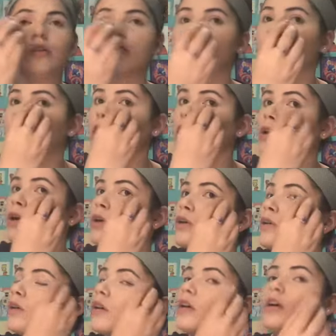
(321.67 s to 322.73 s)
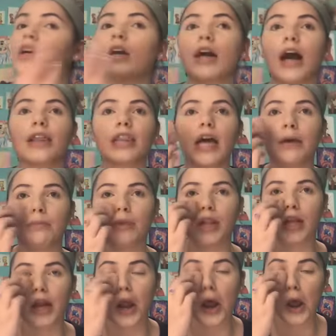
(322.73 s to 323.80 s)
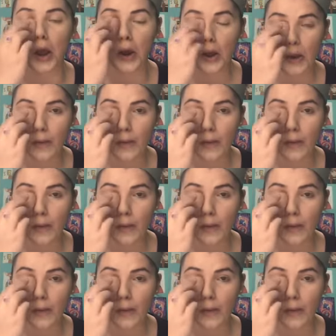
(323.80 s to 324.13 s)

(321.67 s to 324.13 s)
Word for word: So, got that blended,